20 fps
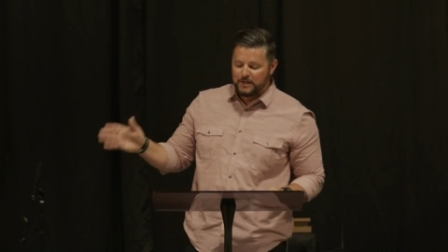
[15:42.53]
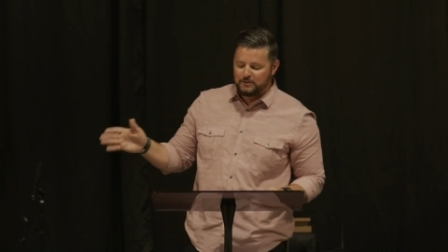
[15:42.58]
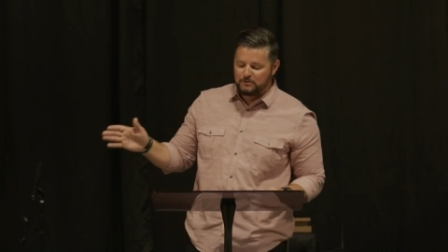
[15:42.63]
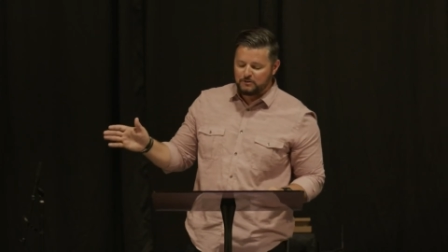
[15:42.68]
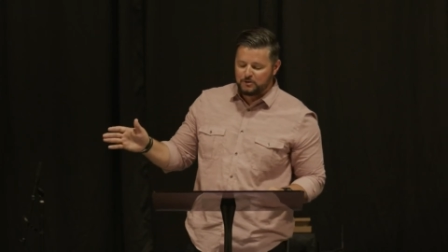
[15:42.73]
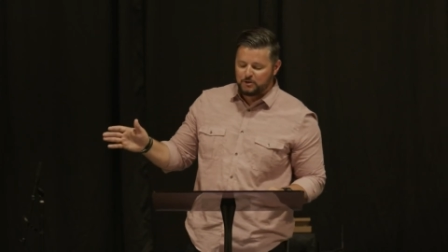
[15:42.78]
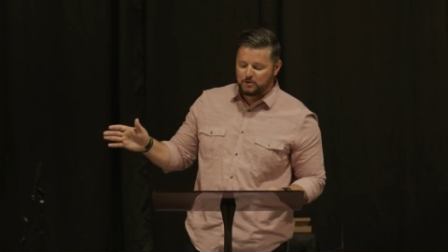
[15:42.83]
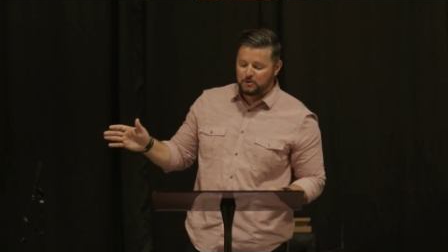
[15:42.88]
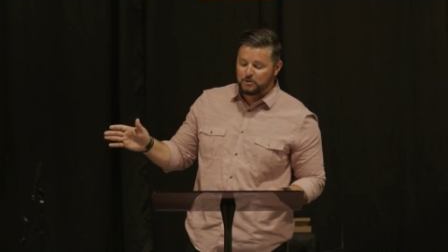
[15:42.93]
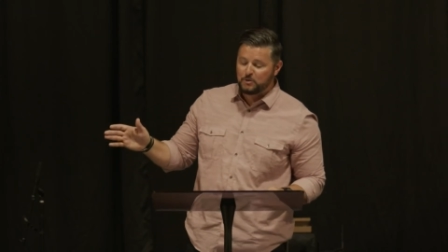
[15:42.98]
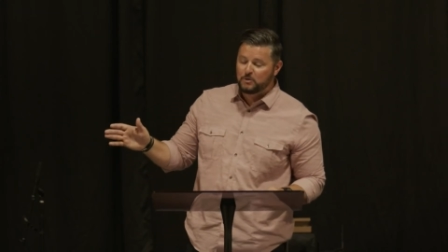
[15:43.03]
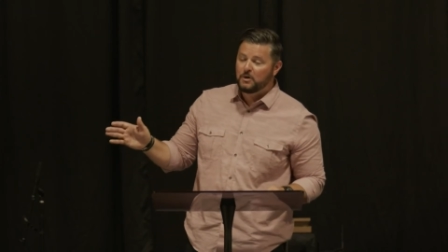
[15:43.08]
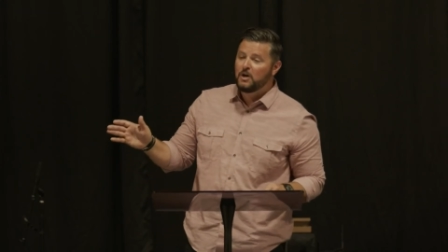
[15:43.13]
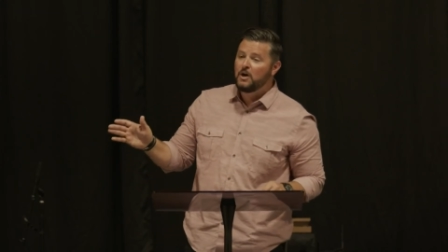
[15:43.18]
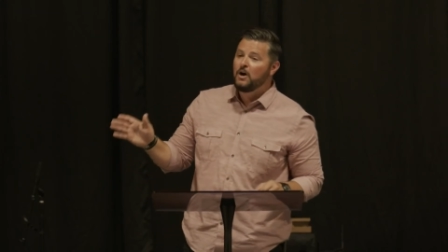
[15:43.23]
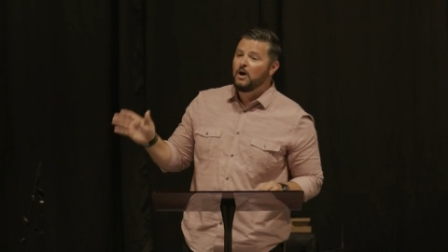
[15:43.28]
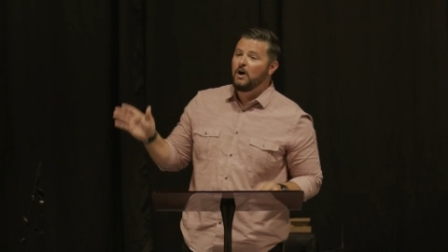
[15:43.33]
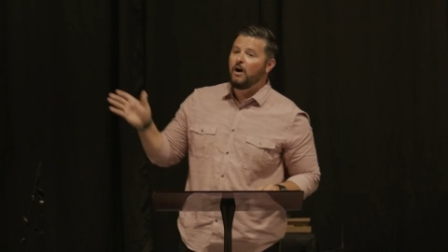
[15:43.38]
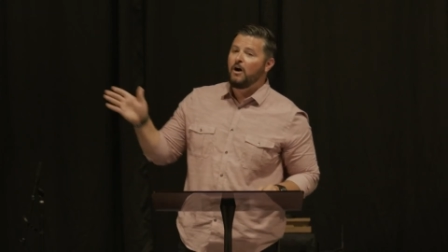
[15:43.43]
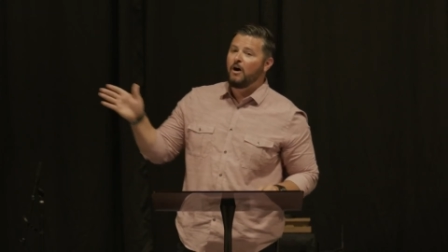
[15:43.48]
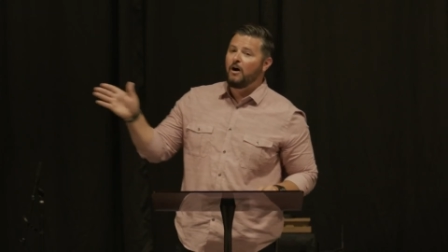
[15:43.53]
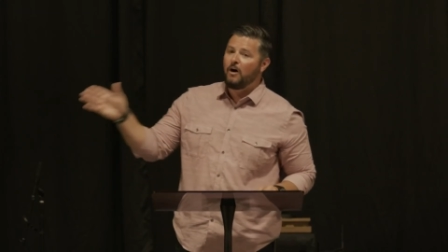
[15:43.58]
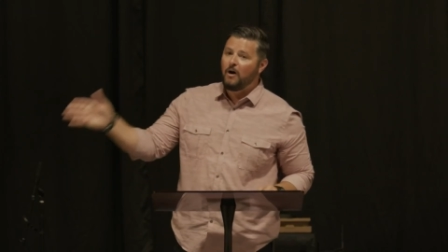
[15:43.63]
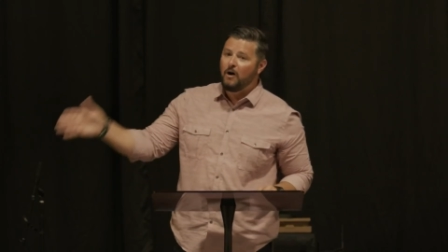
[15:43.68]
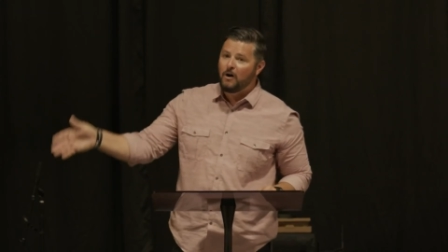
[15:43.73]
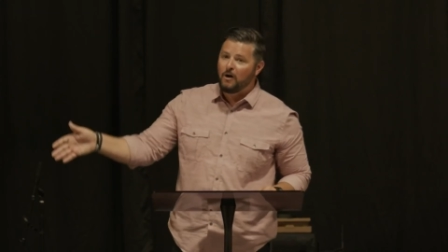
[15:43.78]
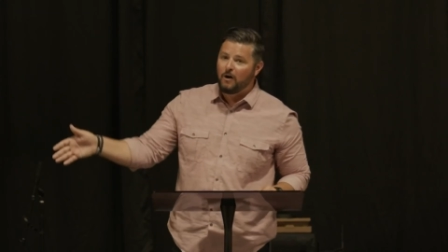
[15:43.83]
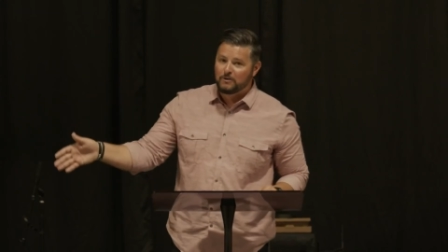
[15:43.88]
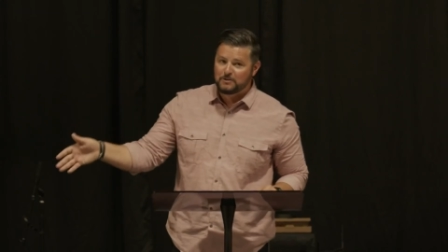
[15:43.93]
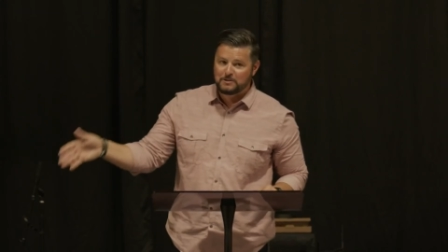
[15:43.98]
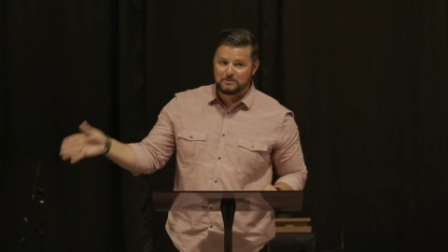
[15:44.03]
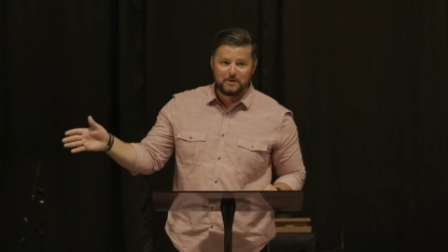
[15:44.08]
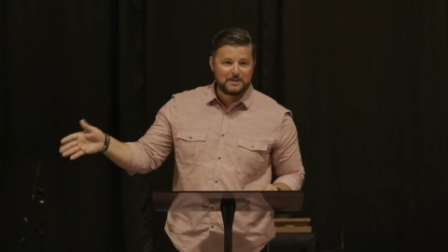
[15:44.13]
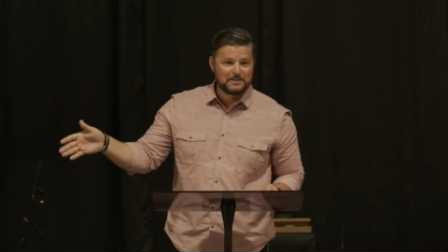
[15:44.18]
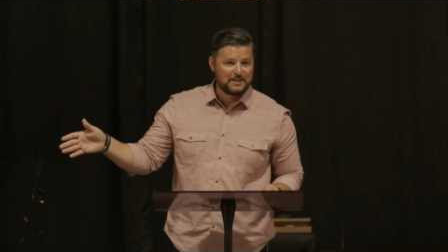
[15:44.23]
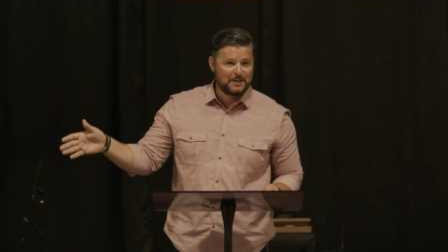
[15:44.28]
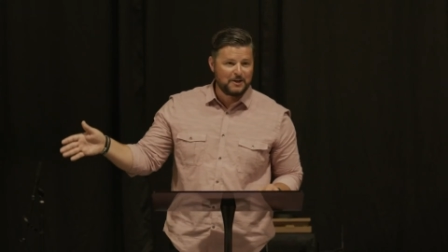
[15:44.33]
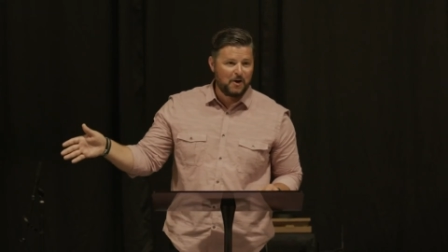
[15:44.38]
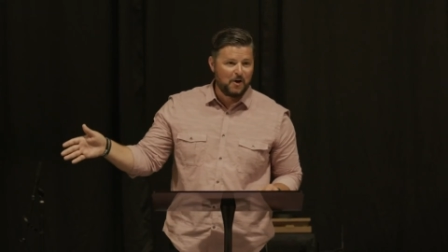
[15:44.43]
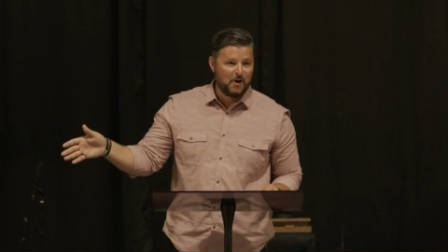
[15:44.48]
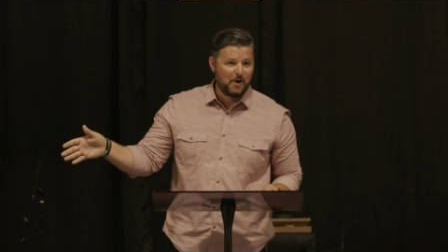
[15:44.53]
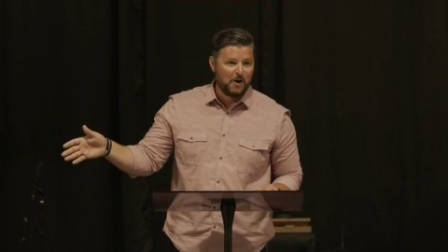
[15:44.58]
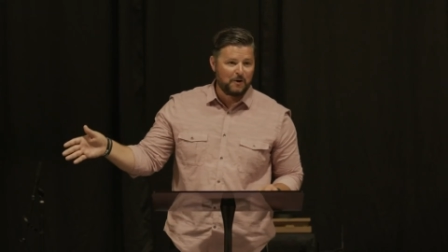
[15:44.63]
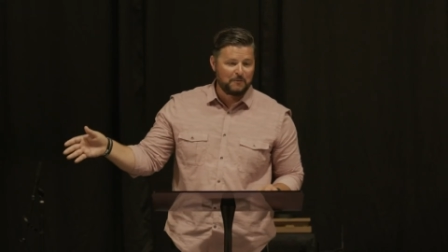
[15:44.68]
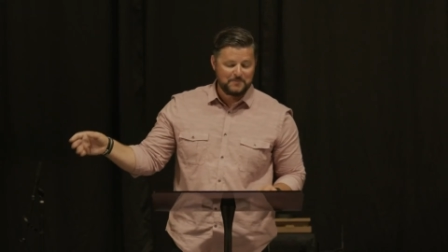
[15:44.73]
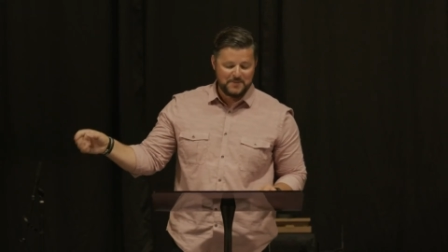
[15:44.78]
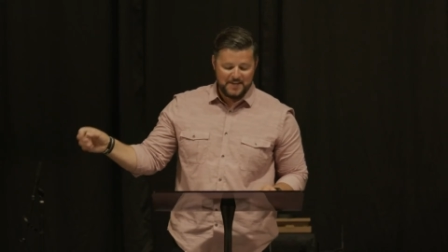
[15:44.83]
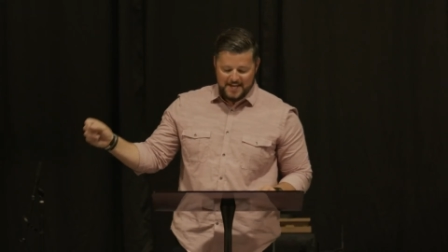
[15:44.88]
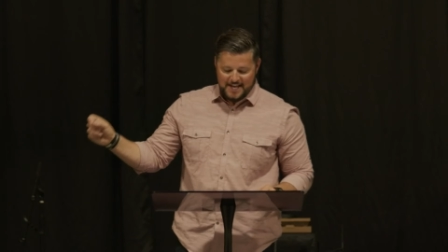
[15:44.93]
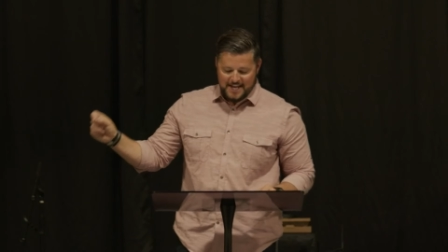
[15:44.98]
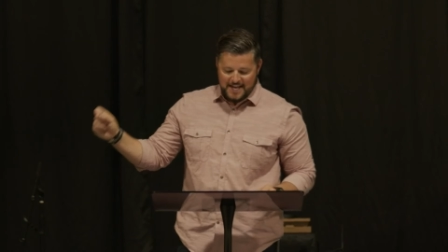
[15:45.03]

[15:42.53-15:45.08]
into all, somebody say all,